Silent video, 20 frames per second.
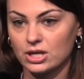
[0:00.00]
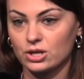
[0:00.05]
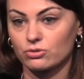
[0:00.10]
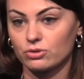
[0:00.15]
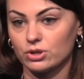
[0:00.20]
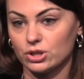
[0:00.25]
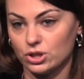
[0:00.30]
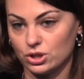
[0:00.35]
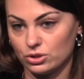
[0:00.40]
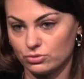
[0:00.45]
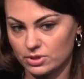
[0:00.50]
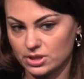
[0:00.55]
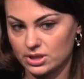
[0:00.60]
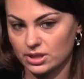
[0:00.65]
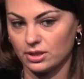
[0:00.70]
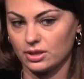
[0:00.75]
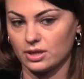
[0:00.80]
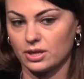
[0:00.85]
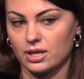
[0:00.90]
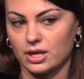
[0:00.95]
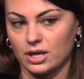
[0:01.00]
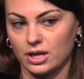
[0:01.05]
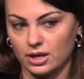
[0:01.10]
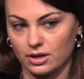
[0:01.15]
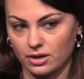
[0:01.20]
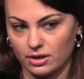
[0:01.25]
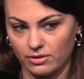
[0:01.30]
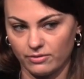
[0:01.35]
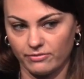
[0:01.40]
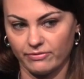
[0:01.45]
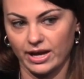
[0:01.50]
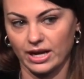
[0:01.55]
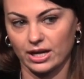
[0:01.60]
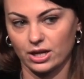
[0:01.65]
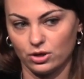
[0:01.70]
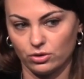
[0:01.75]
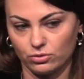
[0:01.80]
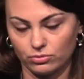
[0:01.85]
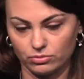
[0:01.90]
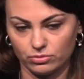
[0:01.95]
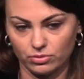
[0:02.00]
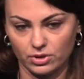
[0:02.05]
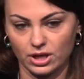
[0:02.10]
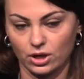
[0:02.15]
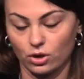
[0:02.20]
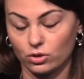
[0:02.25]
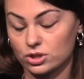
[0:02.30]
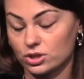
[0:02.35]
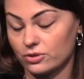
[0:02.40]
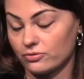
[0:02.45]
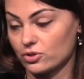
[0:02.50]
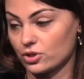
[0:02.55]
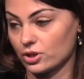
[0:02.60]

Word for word: reducing the value, the cost of